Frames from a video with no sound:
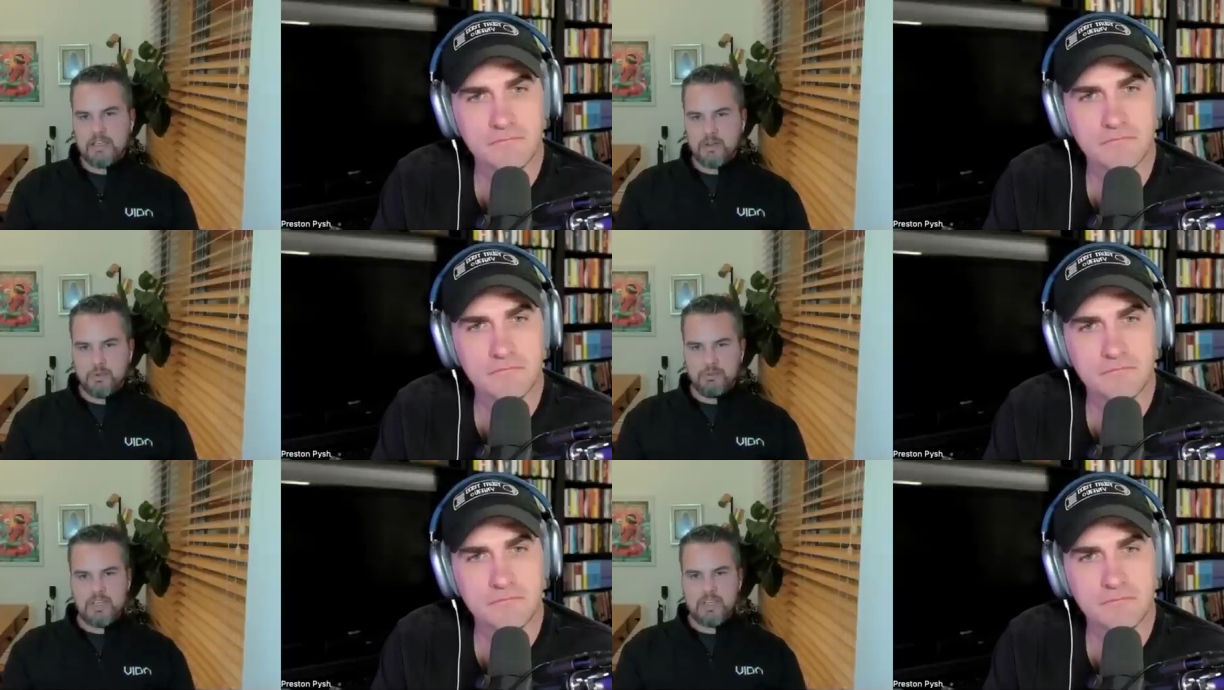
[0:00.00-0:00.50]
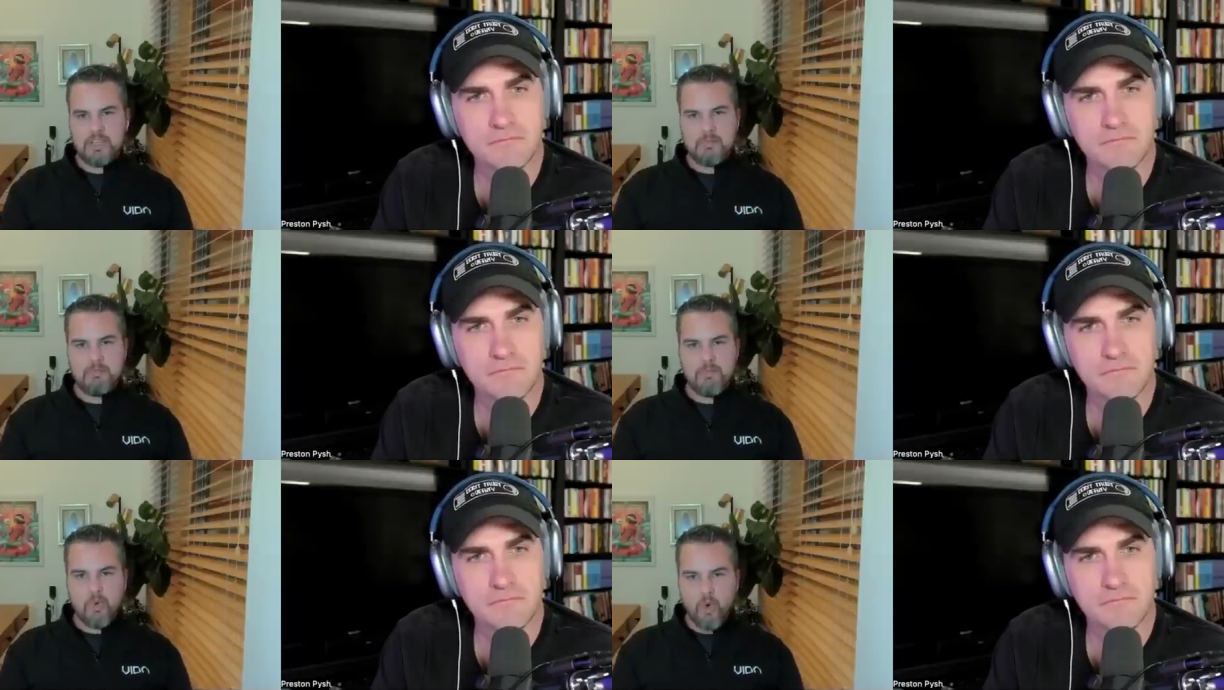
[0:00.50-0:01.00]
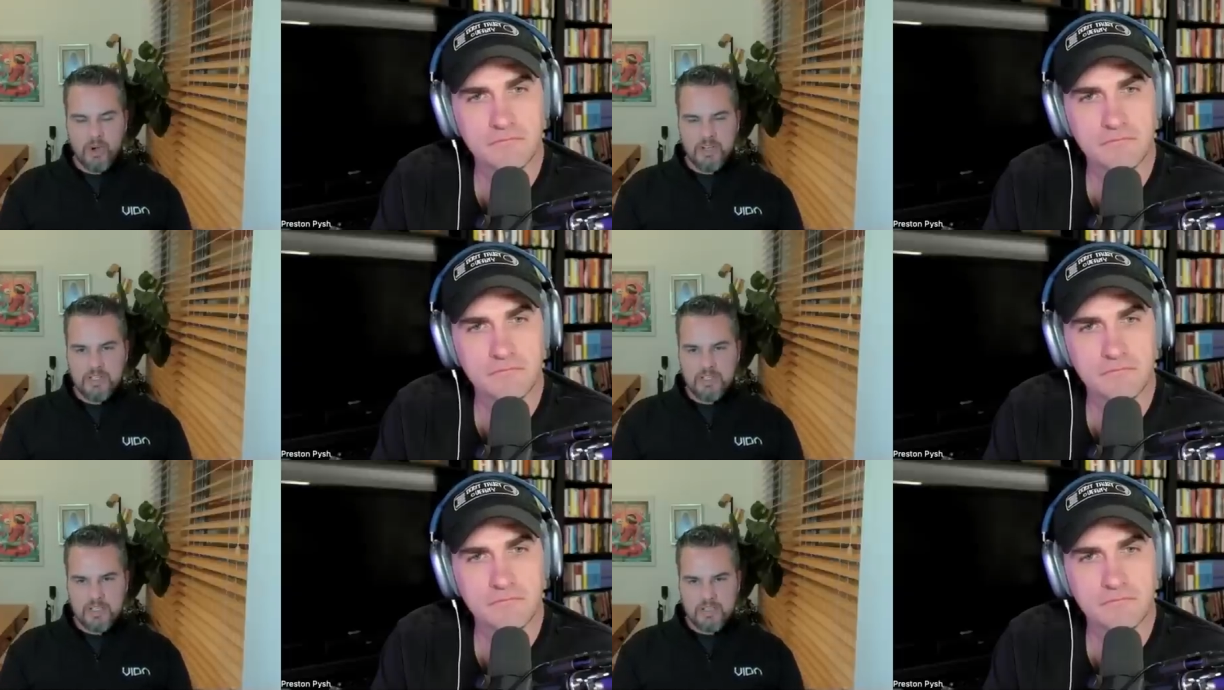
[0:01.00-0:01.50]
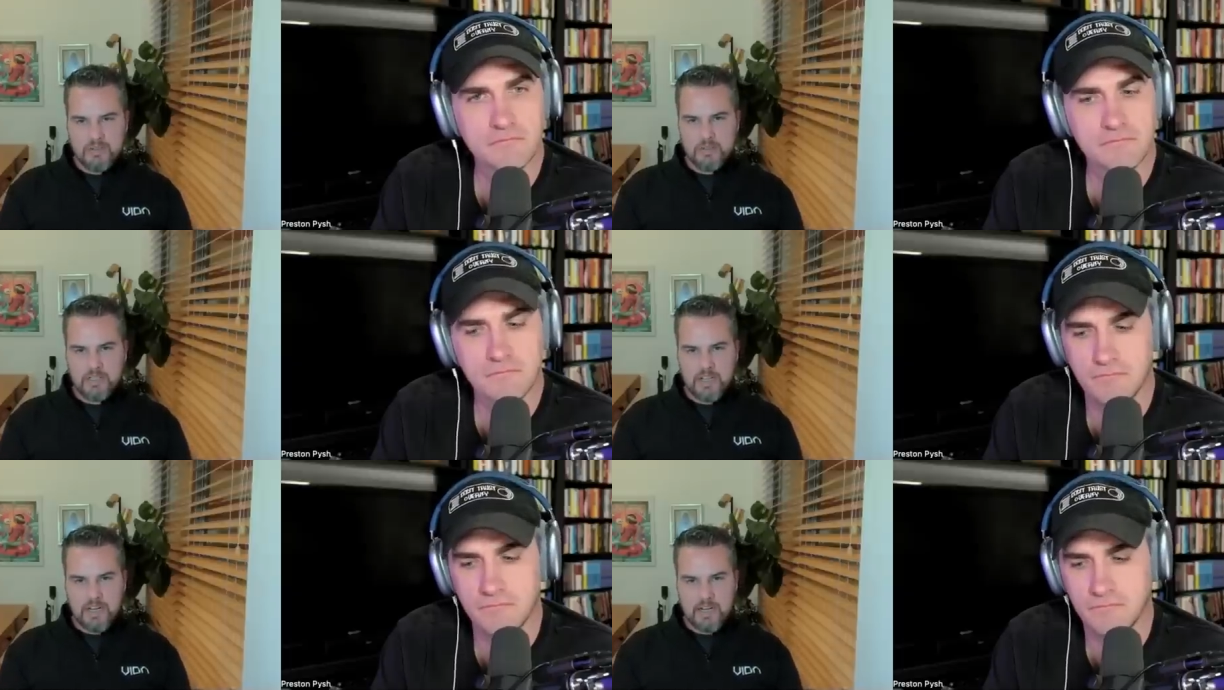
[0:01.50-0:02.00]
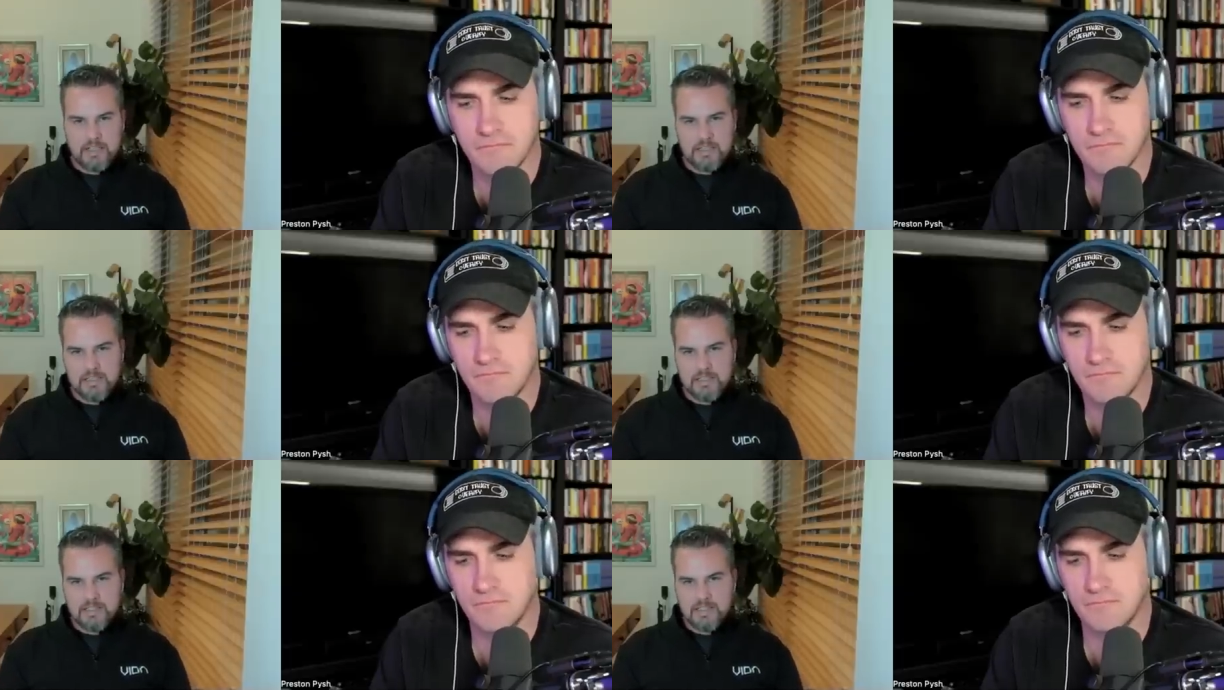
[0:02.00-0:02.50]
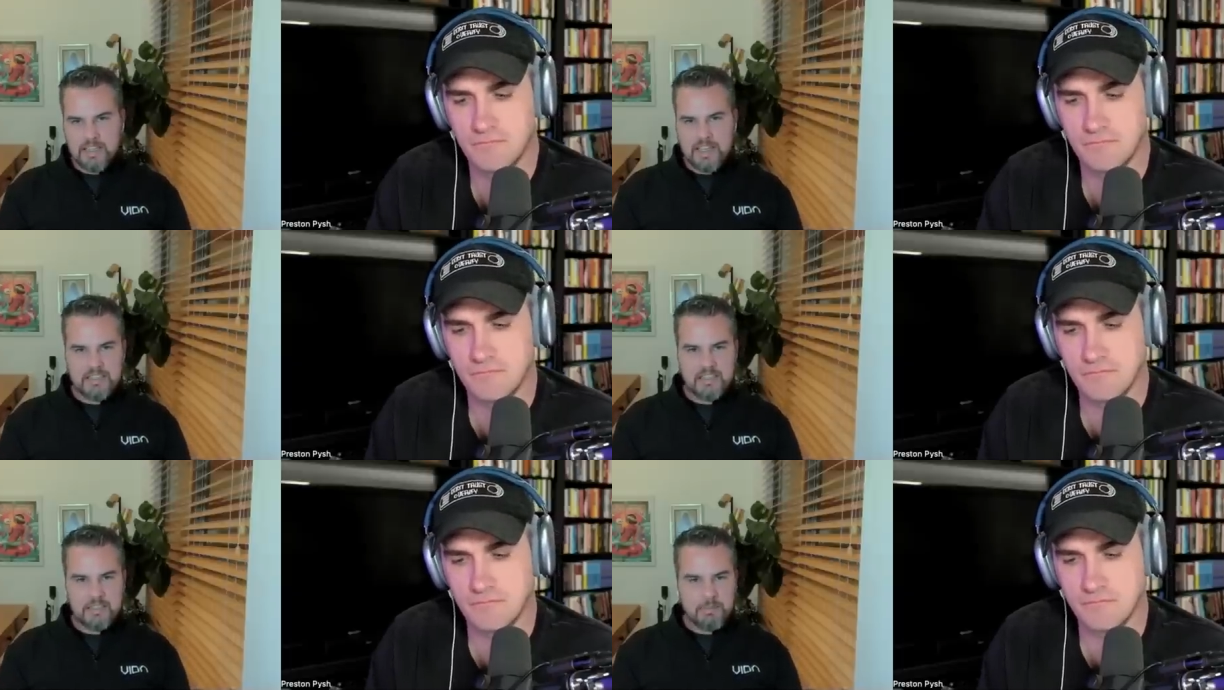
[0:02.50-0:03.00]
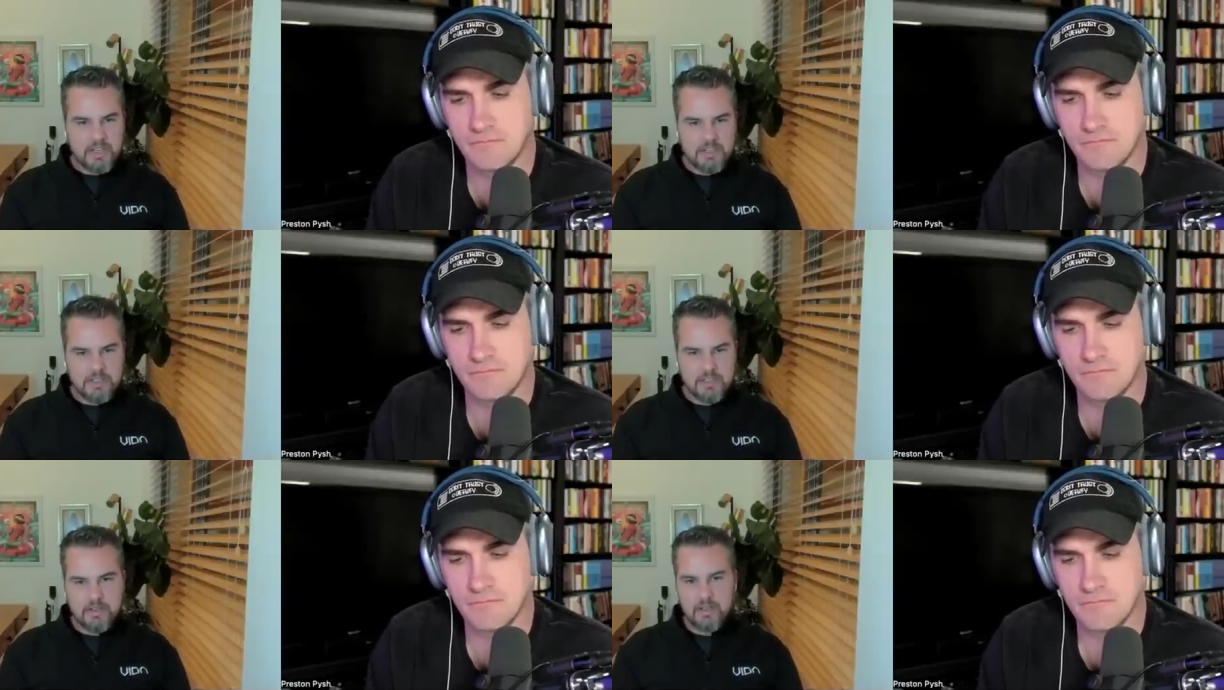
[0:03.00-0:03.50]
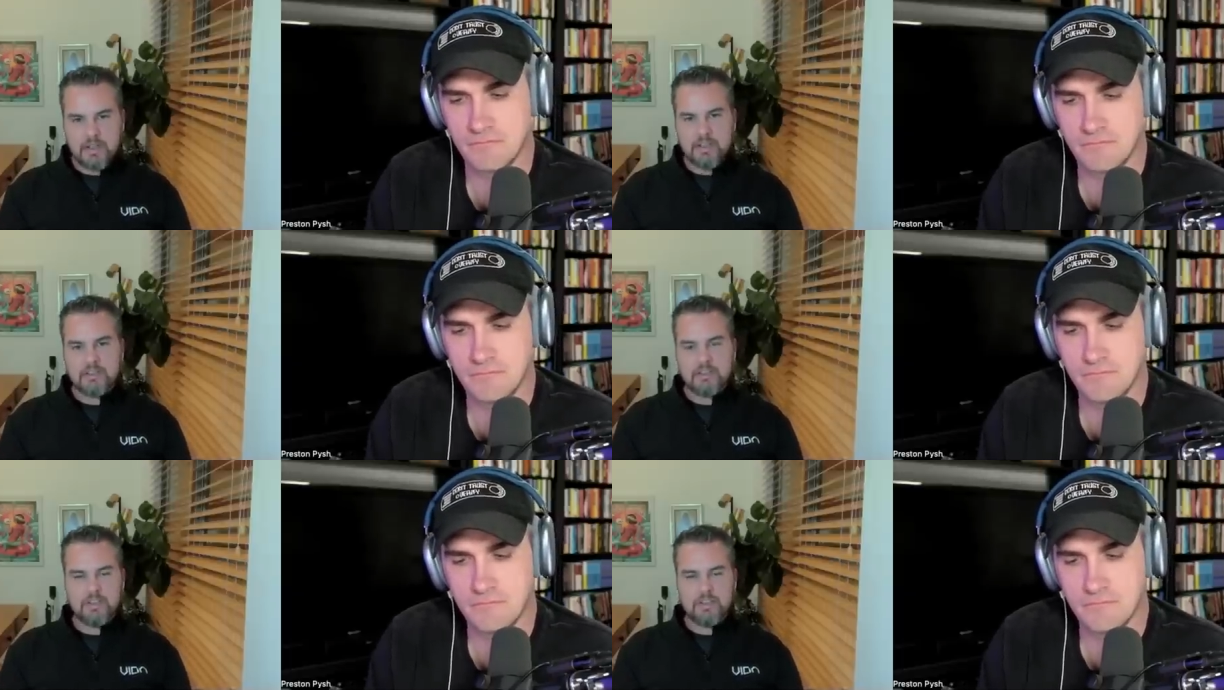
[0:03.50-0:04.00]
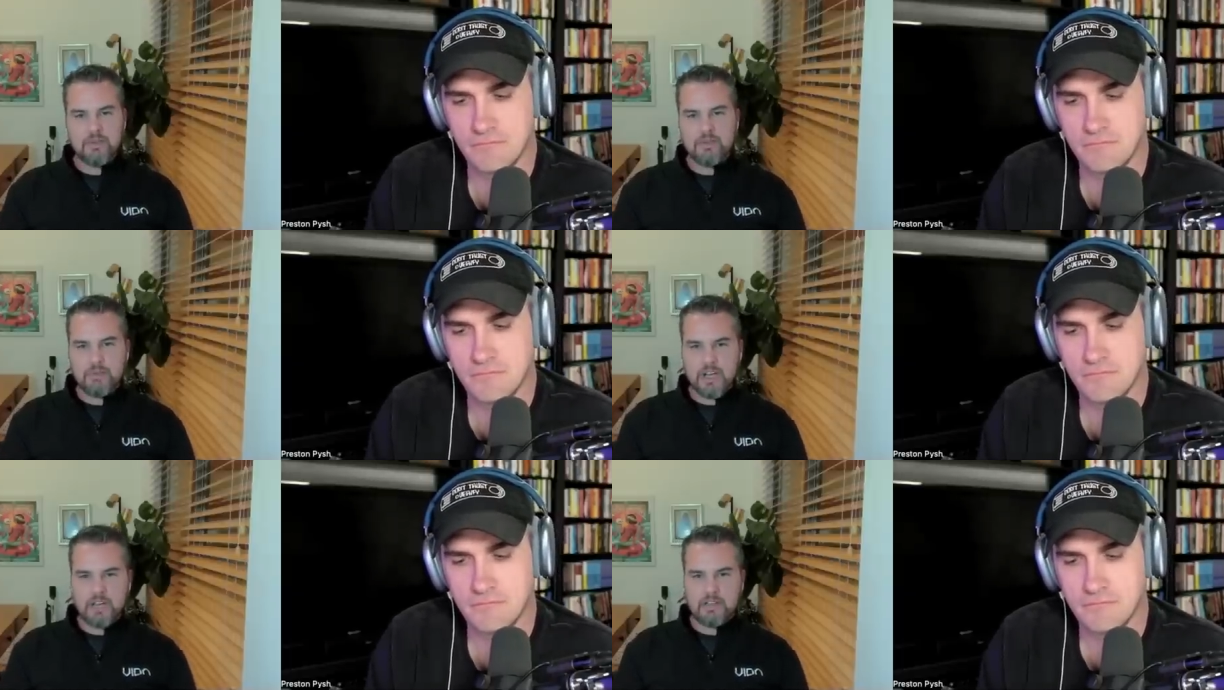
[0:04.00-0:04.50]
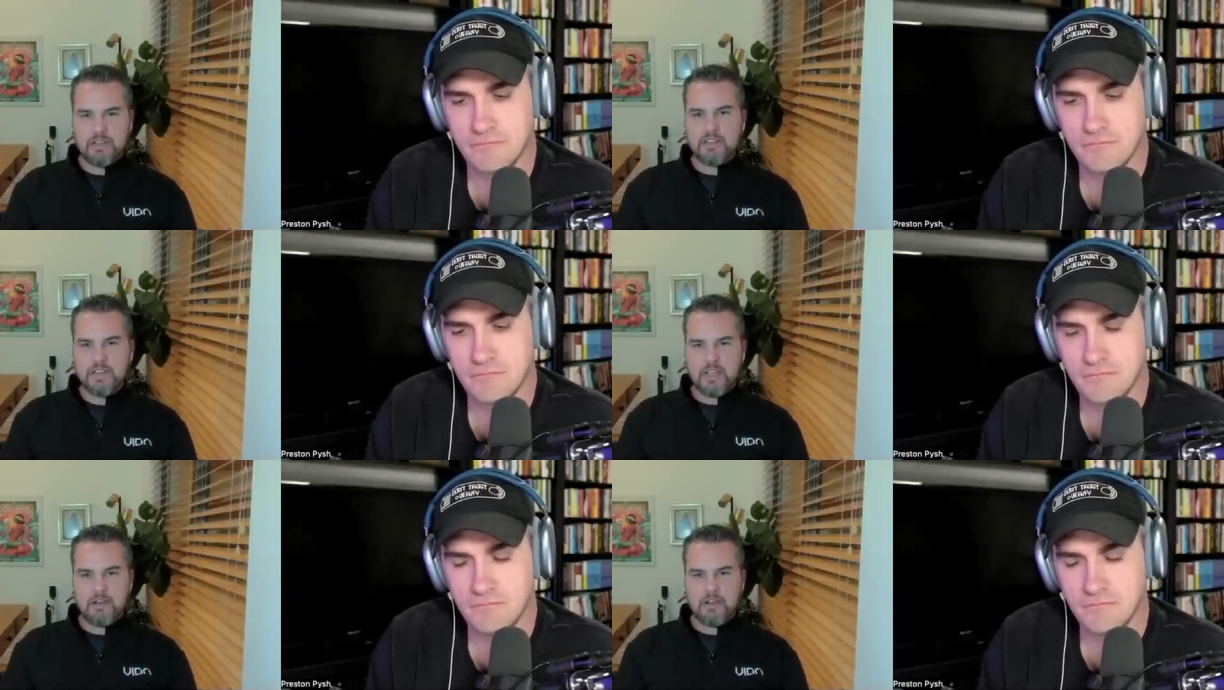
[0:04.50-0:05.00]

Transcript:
Speaker 1: it'll be more decentralized and less dependent on huge monolithic